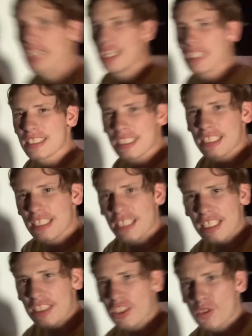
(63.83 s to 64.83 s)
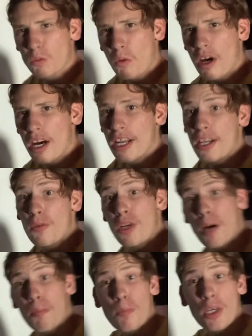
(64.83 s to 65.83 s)
is in this one?
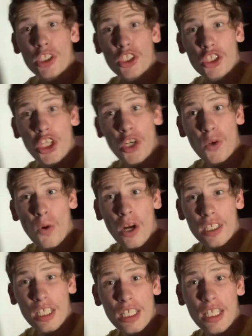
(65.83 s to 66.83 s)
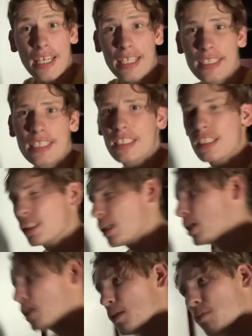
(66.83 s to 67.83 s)
Number two on the list.
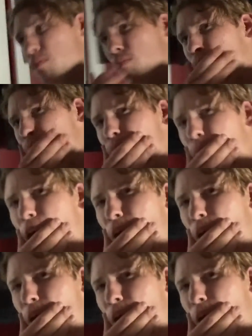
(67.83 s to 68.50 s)
I